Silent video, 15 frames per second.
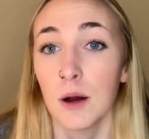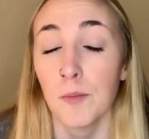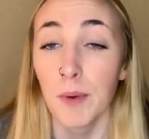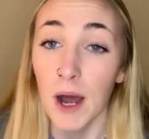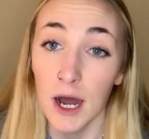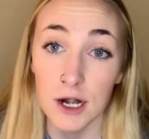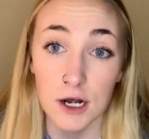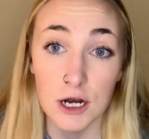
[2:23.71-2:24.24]

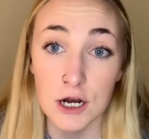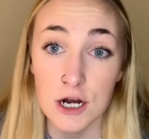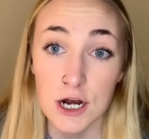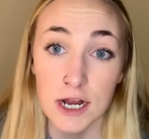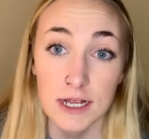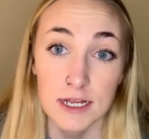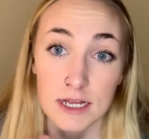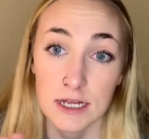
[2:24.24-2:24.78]
Potter
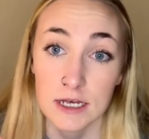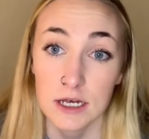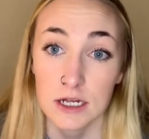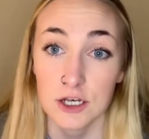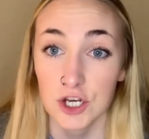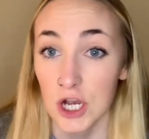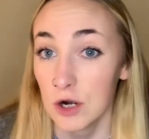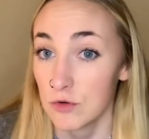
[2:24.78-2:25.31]
and
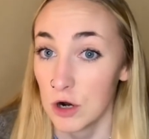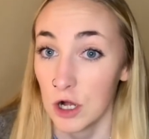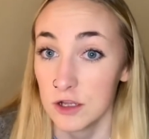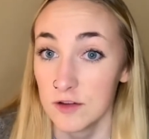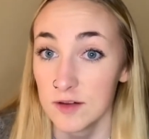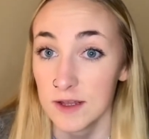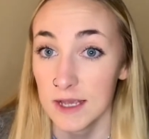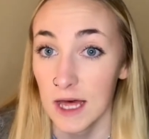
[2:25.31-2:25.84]
John
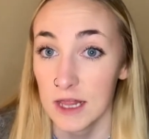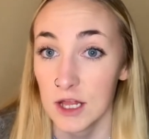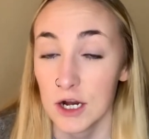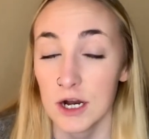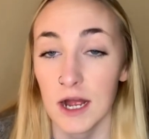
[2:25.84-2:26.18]
Rawls together,